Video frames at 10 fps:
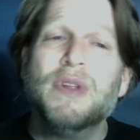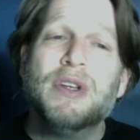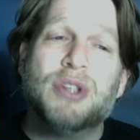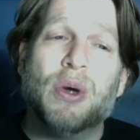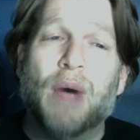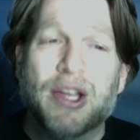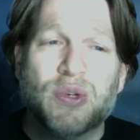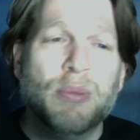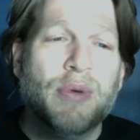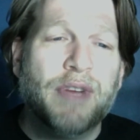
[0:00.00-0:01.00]
So as
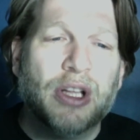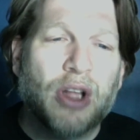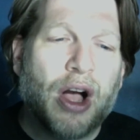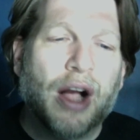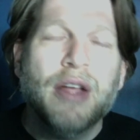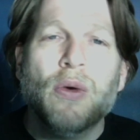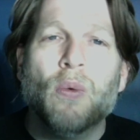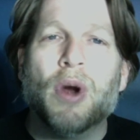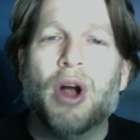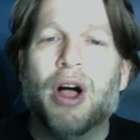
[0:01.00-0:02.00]
we're moving along,
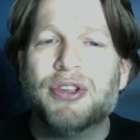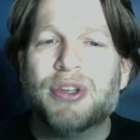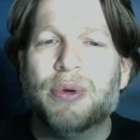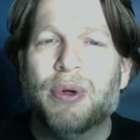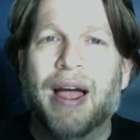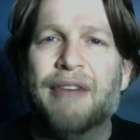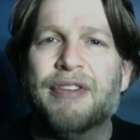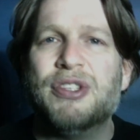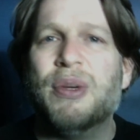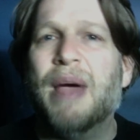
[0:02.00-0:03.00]
what also you have
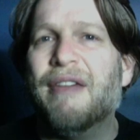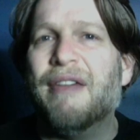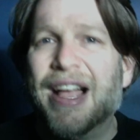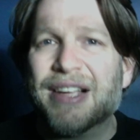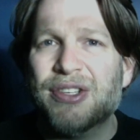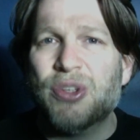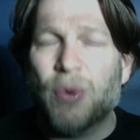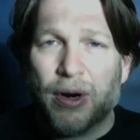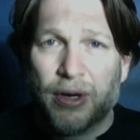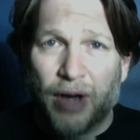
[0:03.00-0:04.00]
is you have access to
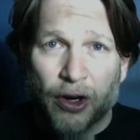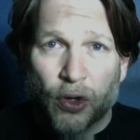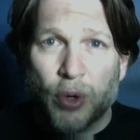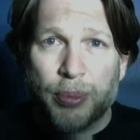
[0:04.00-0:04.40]
our group.